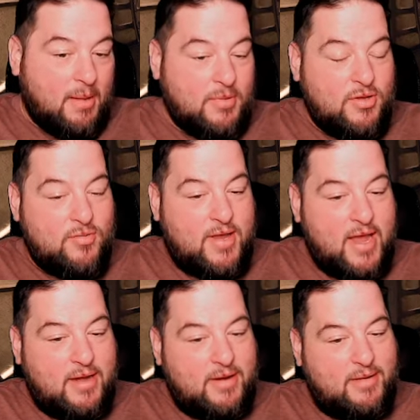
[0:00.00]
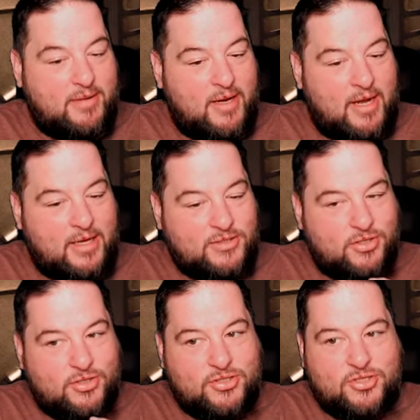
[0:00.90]
you get
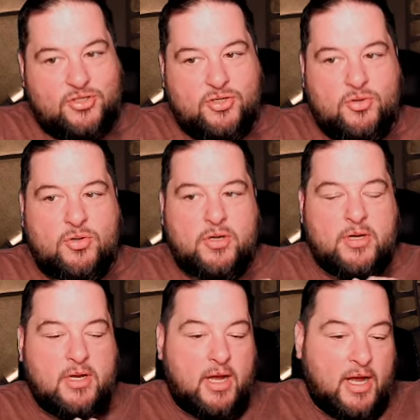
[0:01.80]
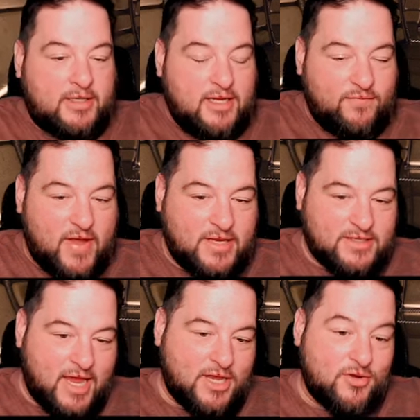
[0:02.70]
surge to
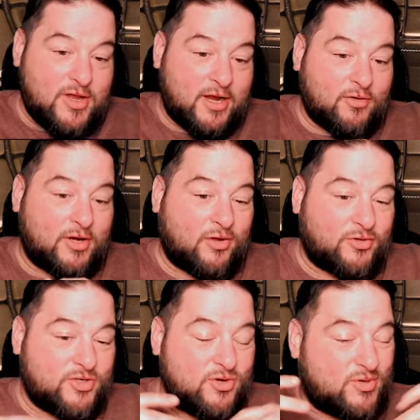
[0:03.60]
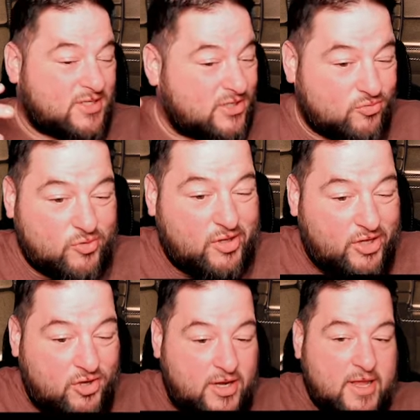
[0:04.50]
defense, and you get critical 2, which is
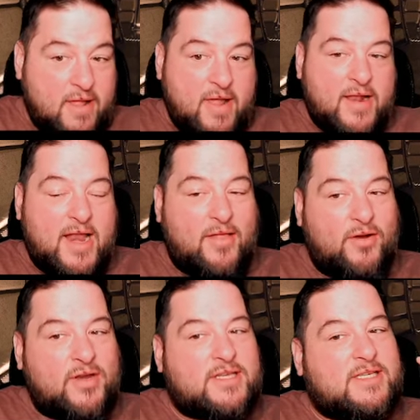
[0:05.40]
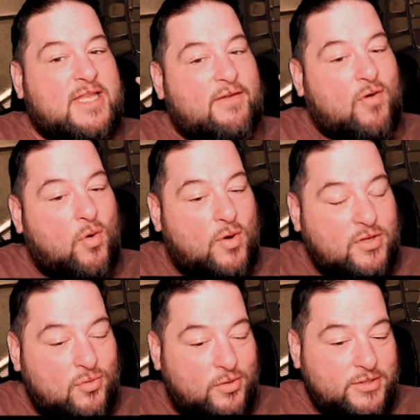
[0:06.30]
really good. Now they've
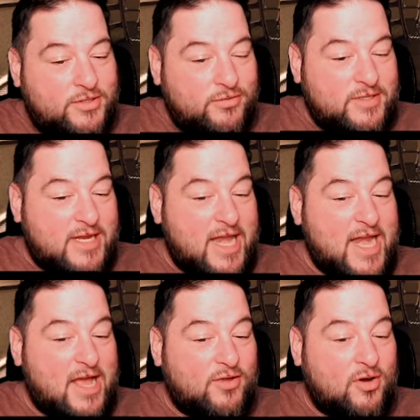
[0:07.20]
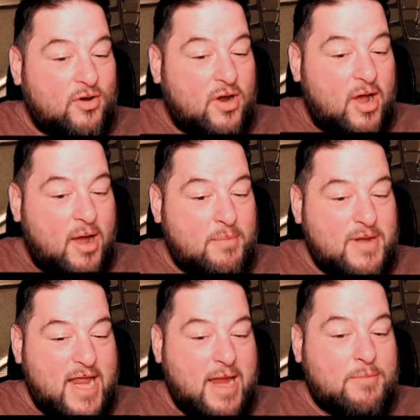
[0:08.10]
already told us there is another
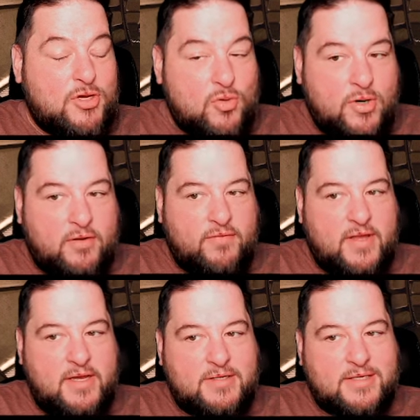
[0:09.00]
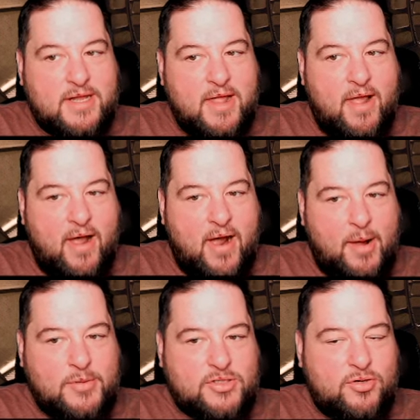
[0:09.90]
named unit of these.
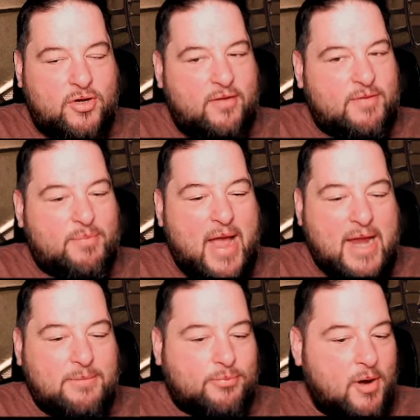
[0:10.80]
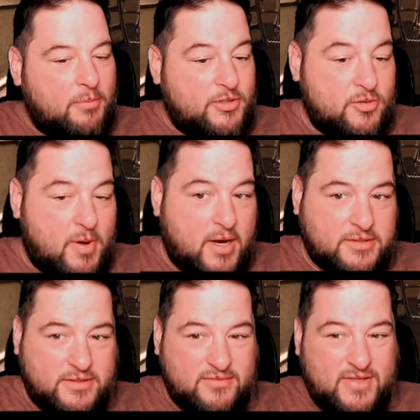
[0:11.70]
And so you're gonna have to buy probably 2
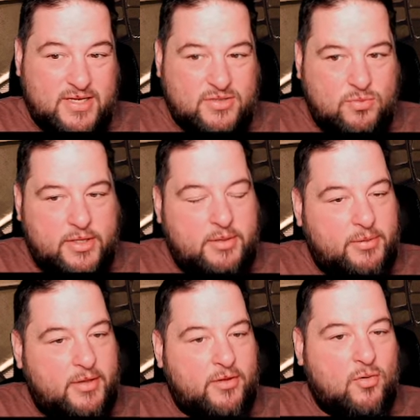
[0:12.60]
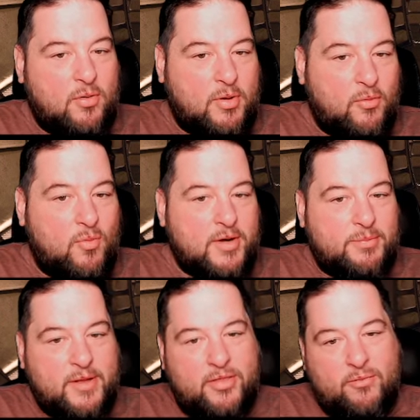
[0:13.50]
boxes of these, one to play the normal, one
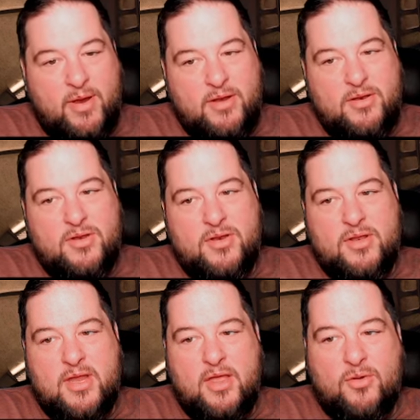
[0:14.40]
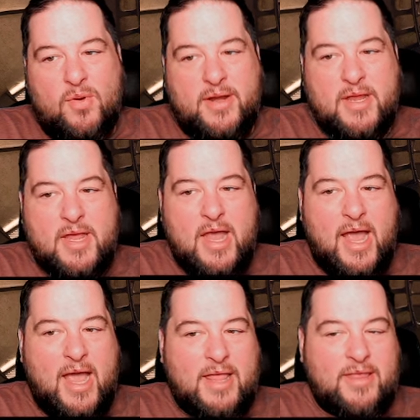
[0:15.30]
to play the other one,
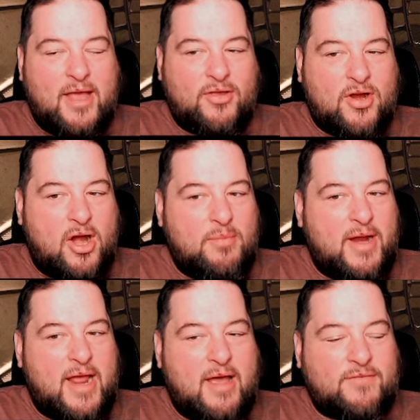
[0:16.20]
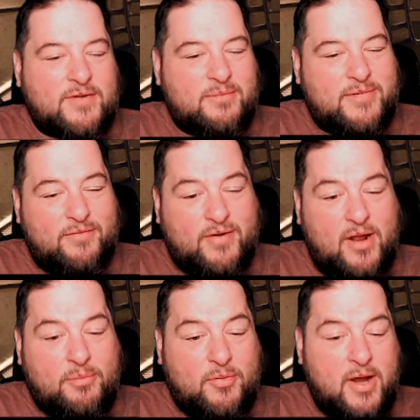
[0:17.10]
and the other card might have some
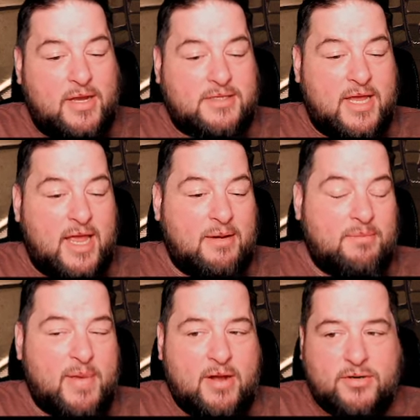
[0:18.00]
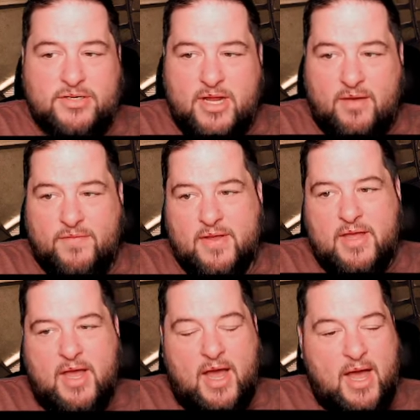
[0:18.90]
different upgrades and better stuff.
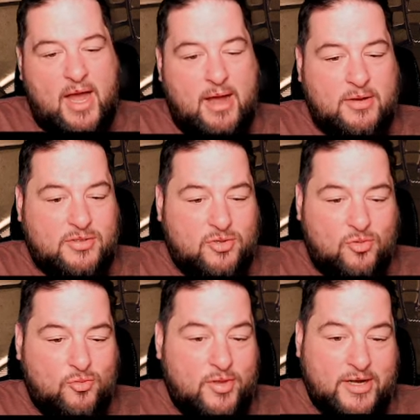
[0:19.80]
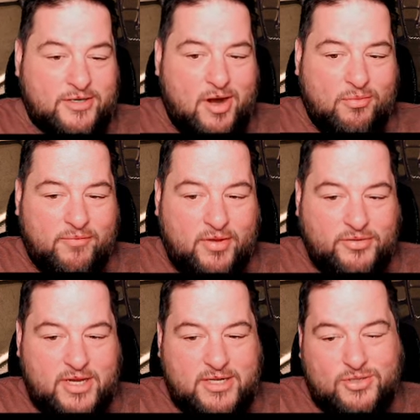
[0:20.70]
So that is not
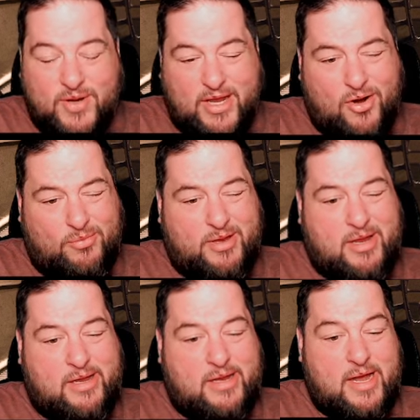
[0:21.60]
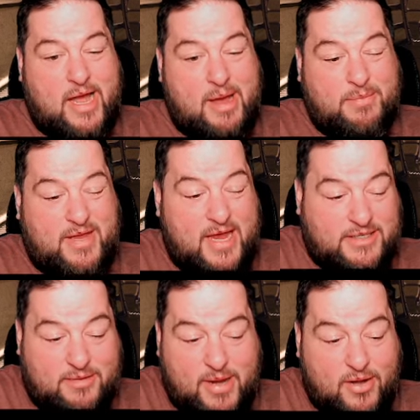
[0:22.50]
revealed yet. So we can only
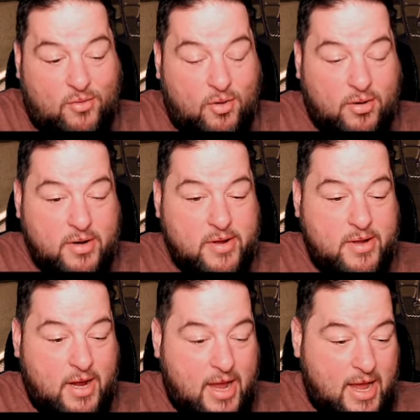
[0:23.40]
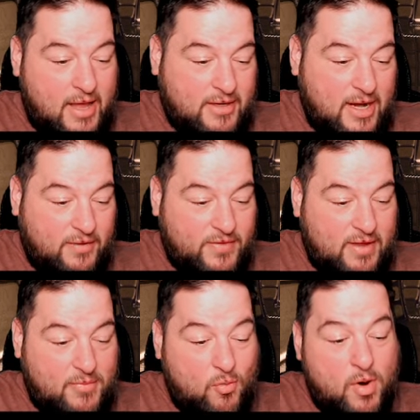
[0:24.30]
guesstimate or kind of
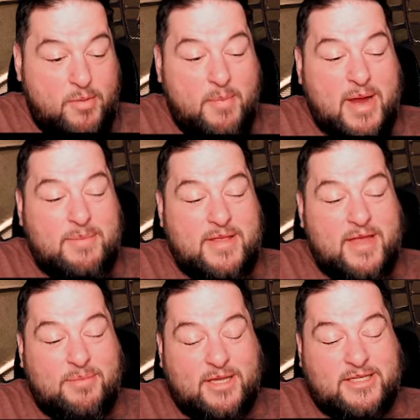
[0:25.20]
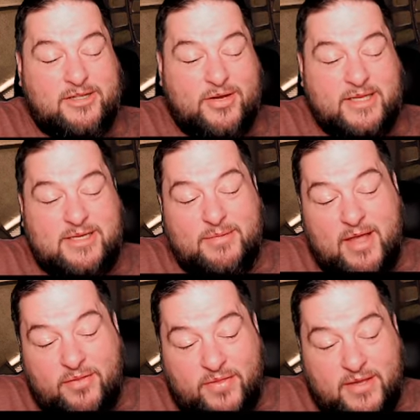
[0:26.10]
think about what might be there. But let's look at some of
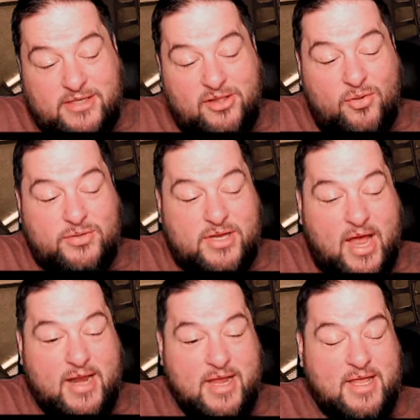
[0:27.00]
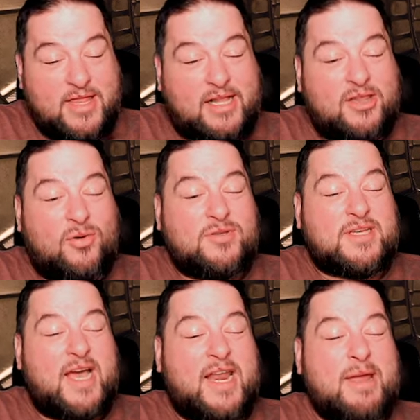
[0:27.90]
the other things the clones got. The clones
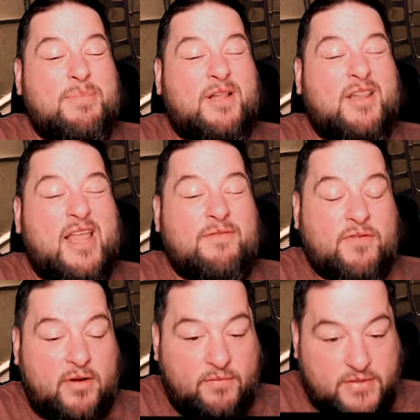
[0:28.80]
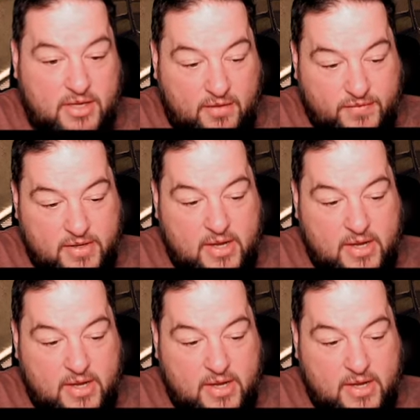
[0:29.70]
got a plethora of stuff.